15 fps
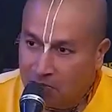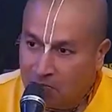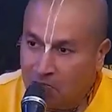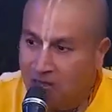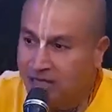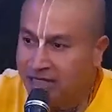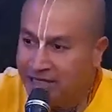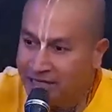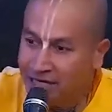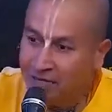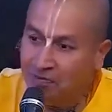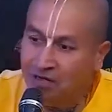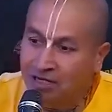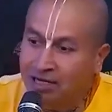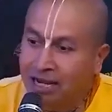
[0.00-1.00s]
money
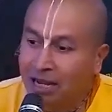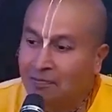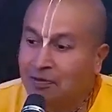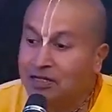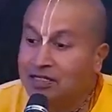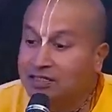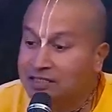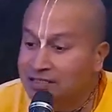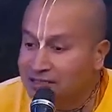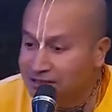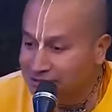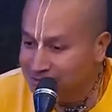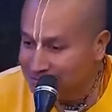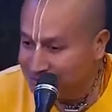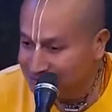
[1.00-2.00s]
can bring
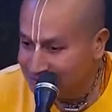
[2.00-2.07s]
happiness,